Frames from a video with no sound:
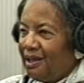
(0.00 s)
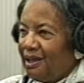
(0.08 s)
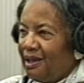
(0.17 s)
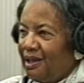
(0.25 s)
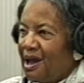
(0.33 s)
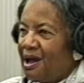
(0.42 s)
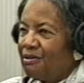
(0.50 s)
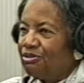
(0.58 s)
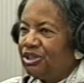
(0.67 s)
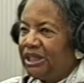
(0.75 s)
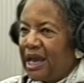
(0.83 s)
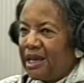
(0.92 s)
And
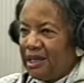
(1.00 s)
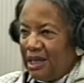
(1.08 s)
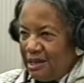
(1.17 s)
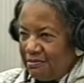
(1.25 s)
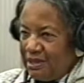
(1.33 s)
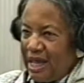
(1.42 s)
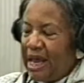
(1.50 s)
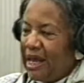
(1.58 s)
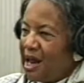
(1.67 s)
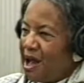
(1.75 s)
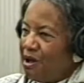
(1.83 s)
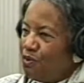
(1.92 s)
I'll get in there and
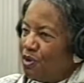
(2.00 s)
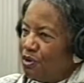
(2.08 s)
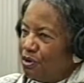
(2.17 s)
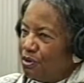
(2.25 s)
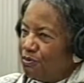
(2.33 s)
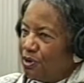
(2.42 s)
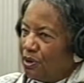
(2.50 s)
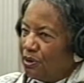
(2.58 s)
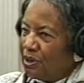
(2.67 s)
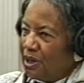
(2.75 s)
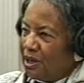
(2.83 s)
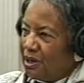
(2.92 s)
I
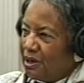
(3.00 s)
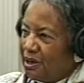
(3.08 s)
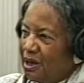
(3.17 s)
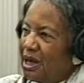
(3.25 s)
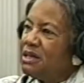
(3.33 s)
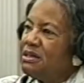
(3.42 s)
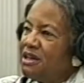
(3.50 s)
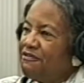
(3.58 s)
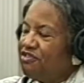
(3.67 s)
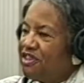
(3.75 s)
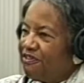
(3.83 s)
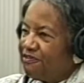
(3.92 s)
will
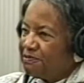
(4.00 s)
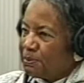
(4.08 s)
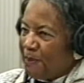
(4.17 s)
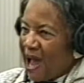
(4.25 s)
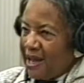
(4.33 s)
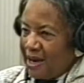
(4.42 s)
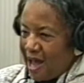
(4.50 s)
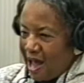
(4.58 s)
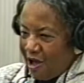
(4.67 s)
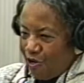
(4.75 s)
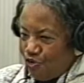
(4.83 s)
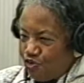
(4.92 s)
unlift the spider,
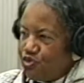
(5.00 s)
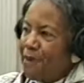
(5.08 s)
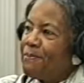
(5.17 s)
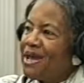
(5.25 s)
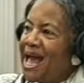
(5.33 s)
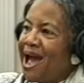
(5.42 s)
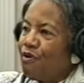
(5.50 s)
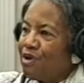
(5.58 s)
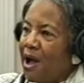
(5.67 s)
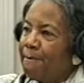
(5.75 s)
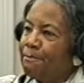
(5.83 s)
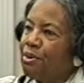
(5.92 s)
I'll rip it out,
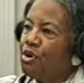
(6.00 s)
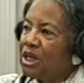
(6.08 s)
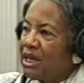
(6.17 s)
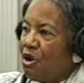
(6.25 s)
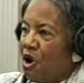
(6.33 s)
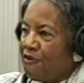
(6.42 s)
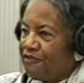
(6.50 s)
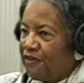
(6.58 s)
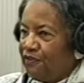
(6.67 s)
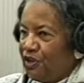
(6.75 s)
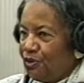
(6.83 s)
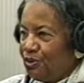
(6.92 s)
I'll pull it off
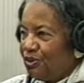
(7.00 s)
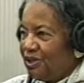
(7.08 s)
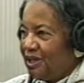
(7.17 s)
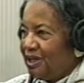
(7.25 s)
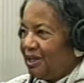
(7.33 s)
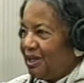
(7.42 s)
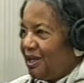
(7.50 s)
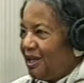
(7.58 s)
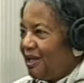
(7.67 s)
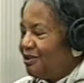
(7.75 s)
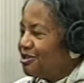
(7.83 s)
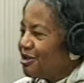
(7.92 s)
of you.
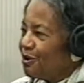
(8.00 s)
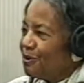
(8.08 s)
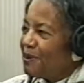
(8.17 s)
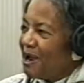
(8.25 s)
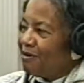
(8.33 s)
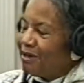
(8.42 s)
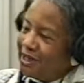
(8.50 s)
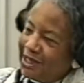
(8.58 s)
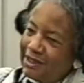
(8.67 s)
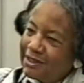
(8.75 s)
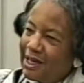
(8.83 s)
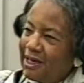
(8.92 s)
And so apparently
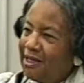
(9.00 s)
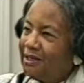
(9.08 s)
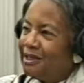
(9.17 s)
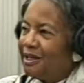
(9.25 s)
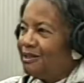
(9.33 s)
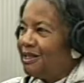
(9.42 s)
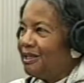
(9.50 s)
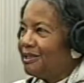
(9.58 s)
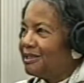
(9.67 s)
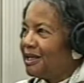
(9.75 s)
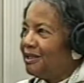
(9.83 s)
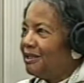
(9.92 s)
he said he did this,